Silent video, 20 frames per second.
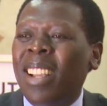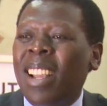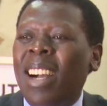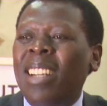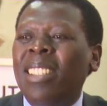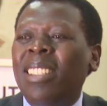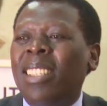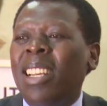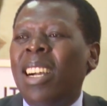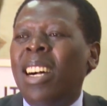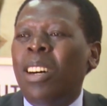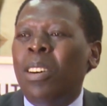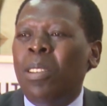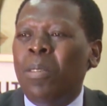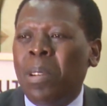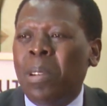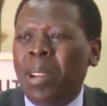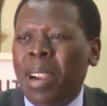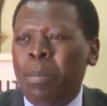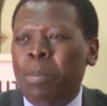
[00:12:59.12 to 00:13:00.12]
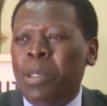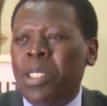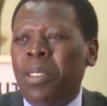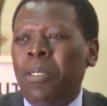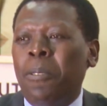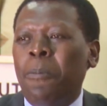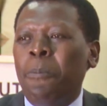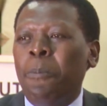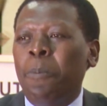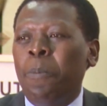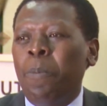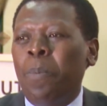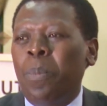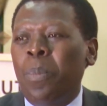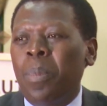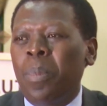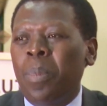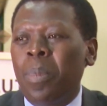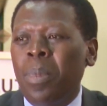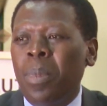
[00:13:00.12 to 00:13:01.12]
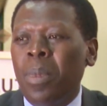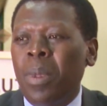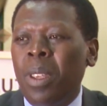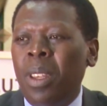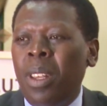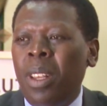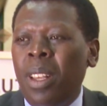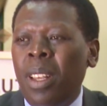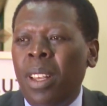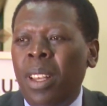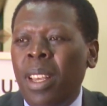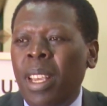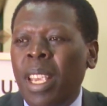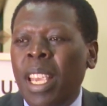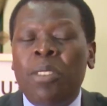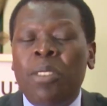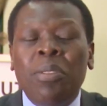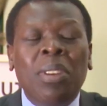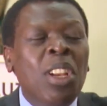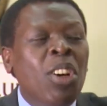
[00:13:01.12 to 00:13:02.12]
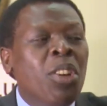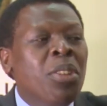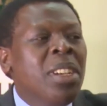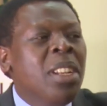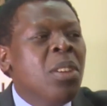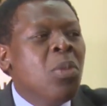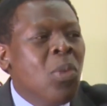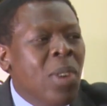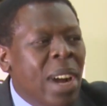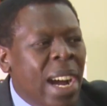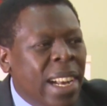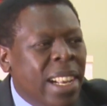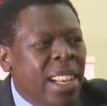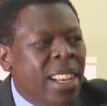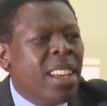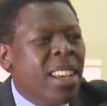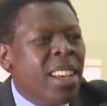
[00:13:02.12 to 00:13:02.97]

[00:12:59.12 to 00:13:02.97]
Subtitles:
cancer of corruption. It will only work